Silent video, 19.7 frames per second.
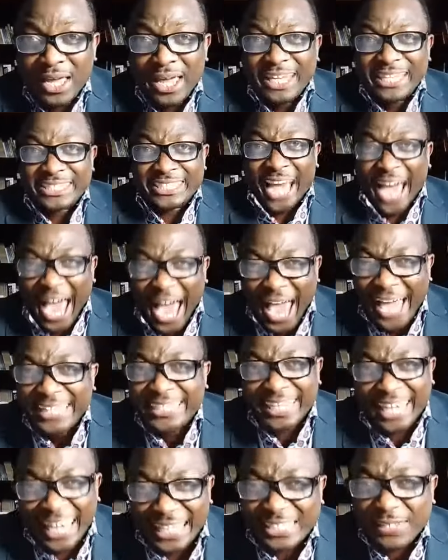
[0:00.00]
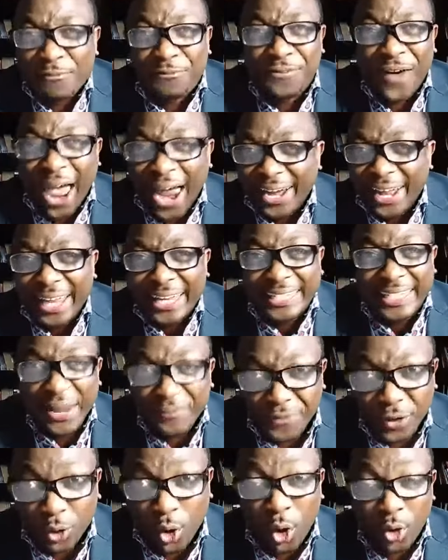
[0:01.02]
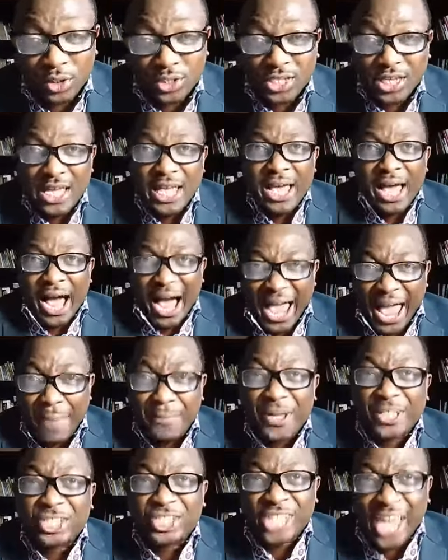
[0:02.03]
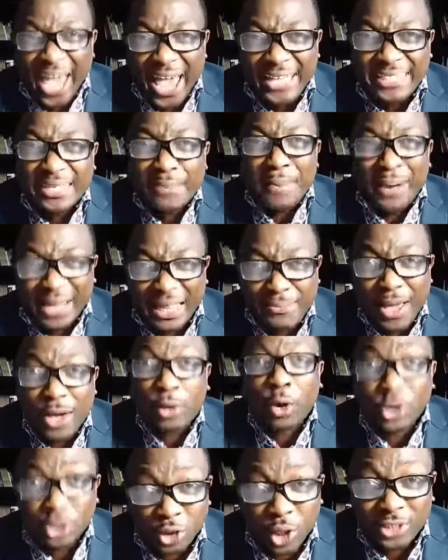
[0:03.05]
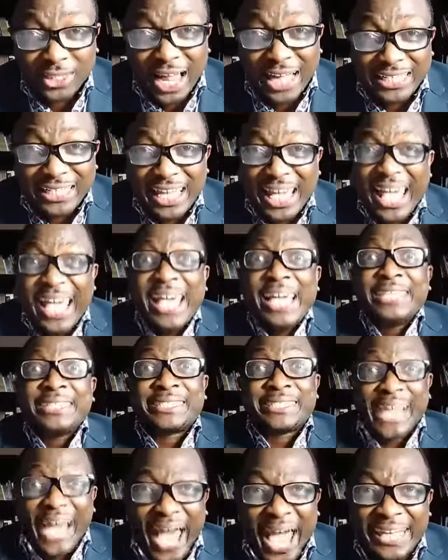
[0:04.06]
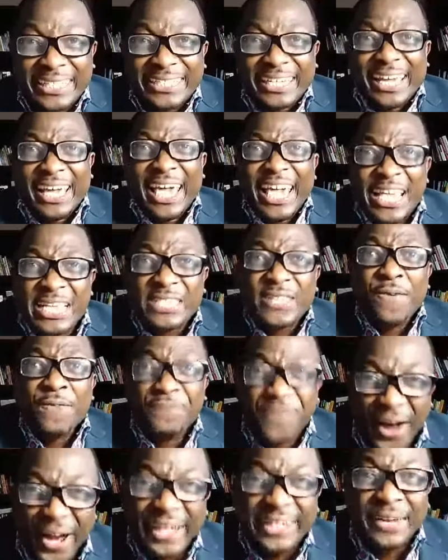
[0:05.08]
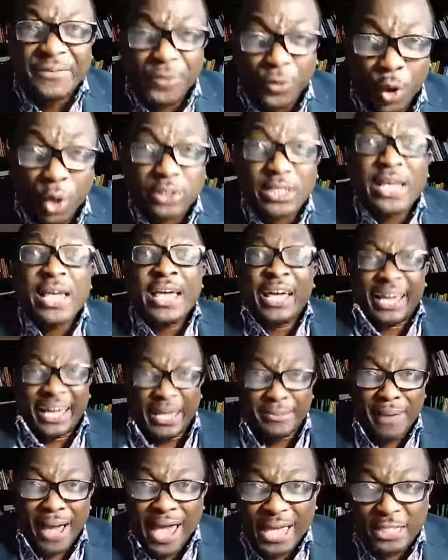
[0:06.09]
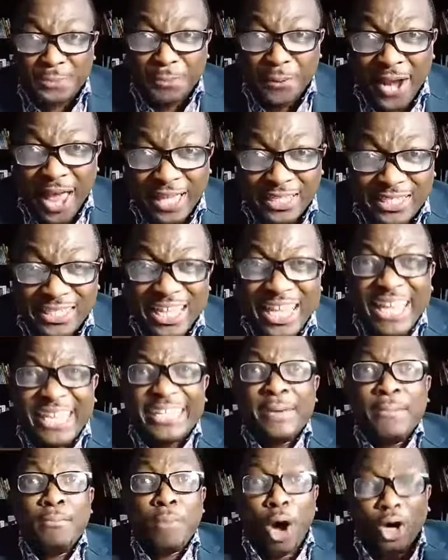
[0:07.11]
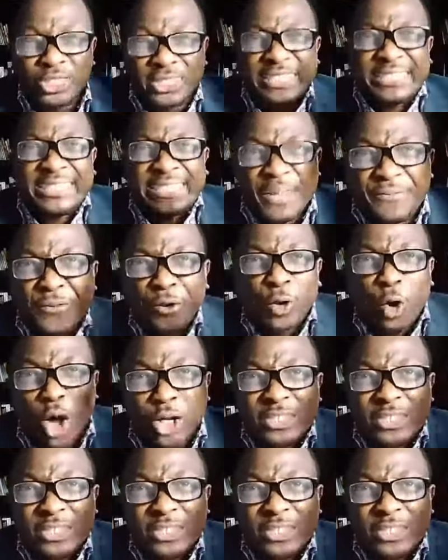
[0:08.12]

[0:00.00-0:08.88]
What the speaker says: Change is very difficult. I am a change management consultant. Change is very difficult. In my experience, the most difficult